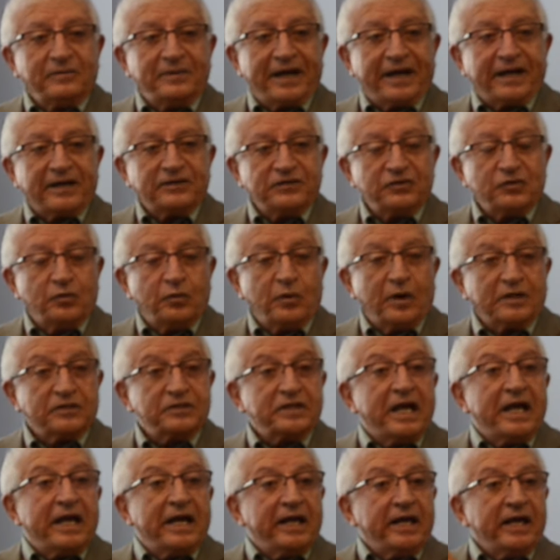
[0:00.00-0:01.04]
magazine was
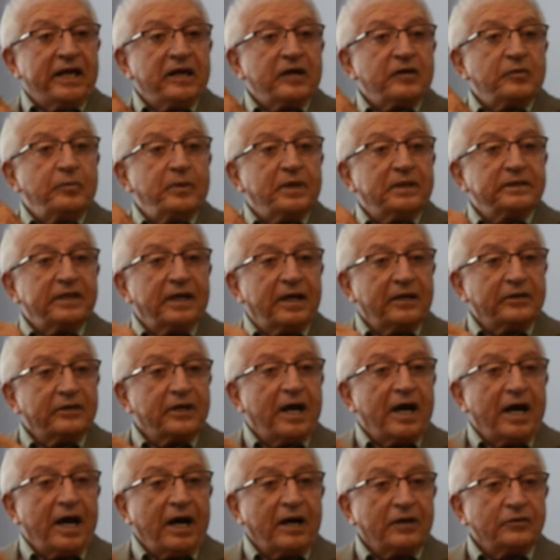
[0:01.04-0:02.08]
Ecuador
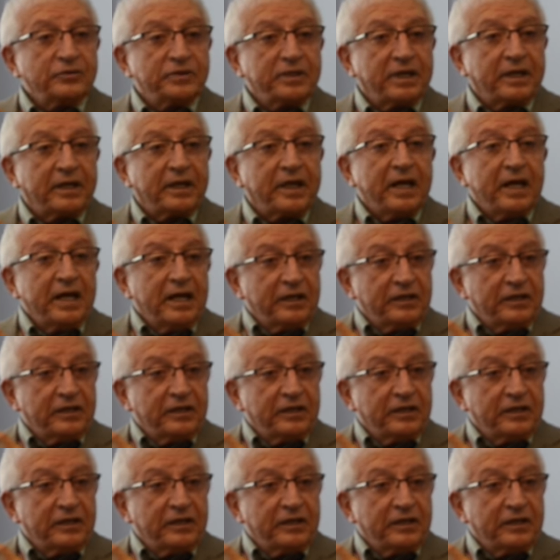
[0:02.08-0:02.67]
housing,